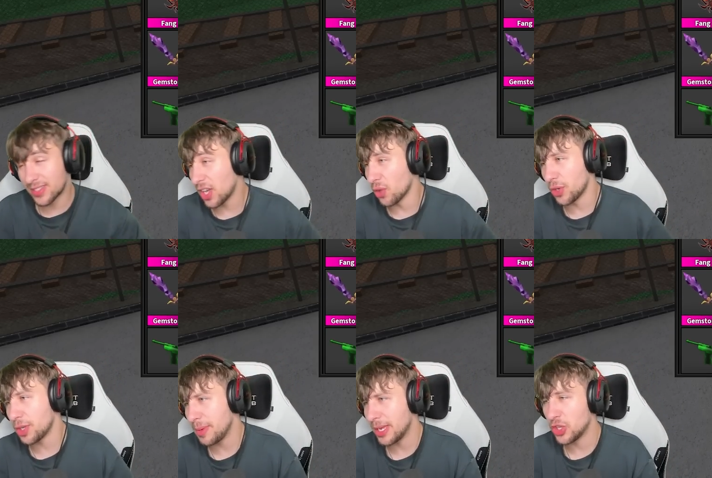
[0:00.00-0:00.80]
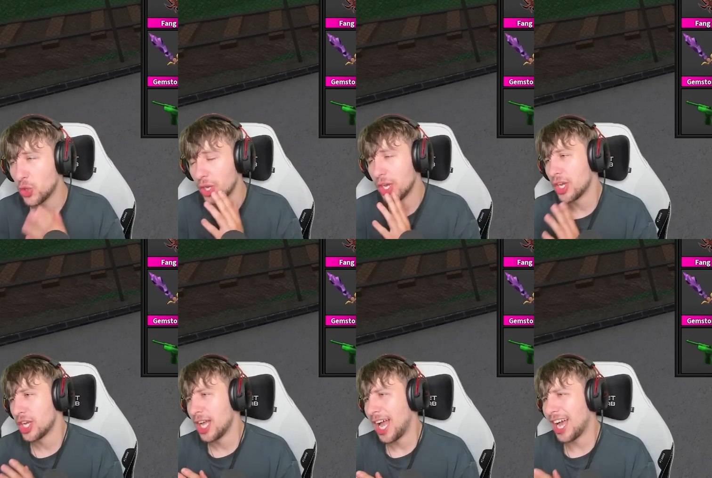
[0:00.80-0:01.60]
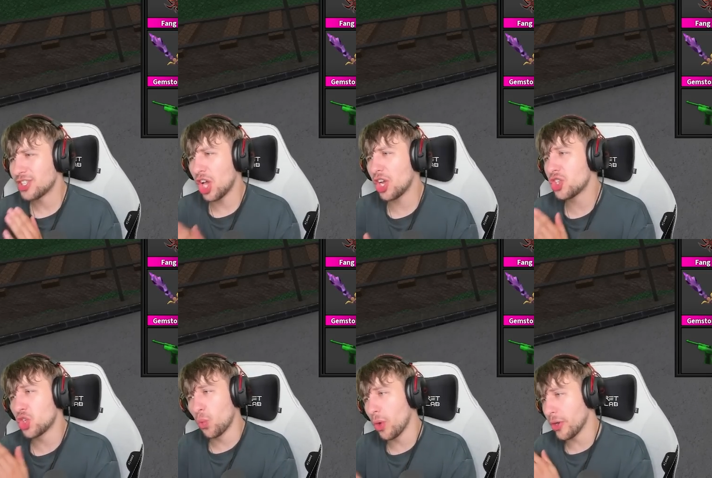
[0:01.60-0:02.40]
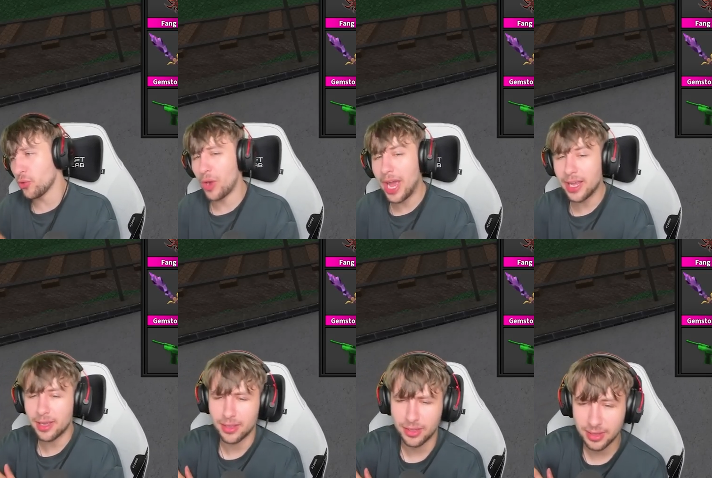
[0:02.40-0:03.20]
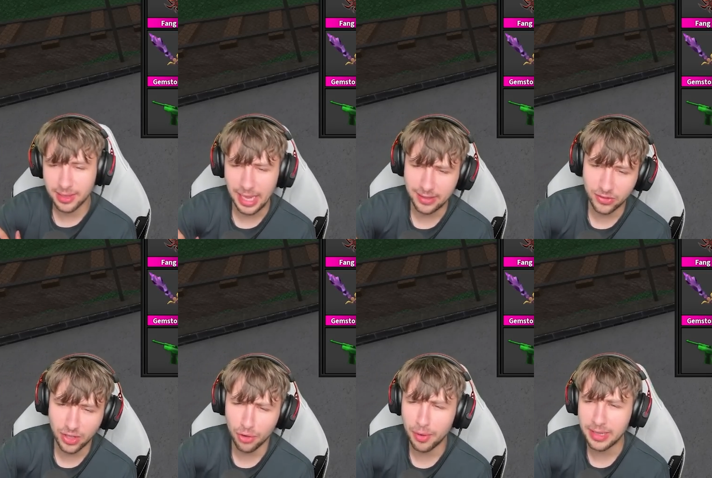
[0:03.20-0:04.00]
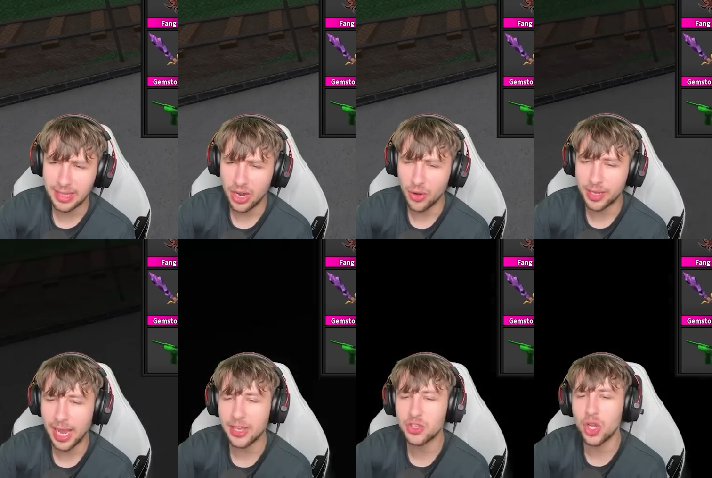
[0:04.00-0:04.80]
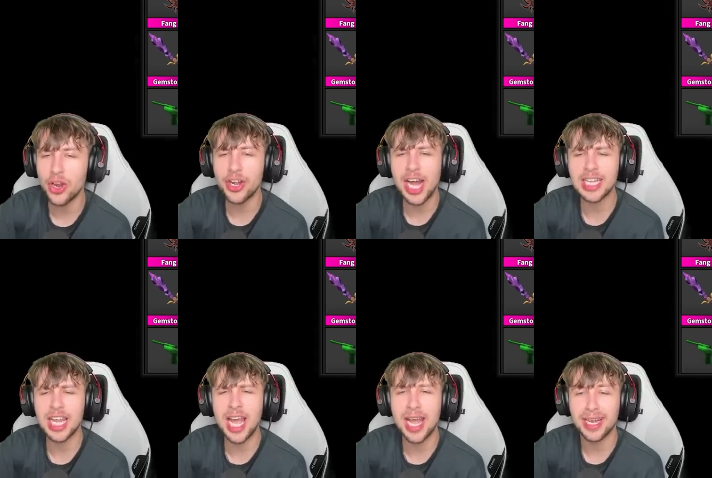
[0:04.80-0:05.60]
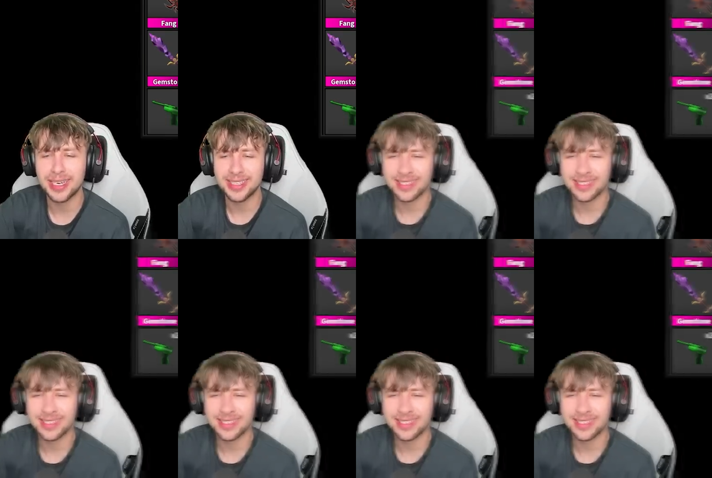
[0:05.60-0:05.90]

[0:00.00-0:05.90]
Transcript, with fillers: skill. What do you mean? You, as long as you weren't Reg, that's skill right there. Okay, enjoy your Godly.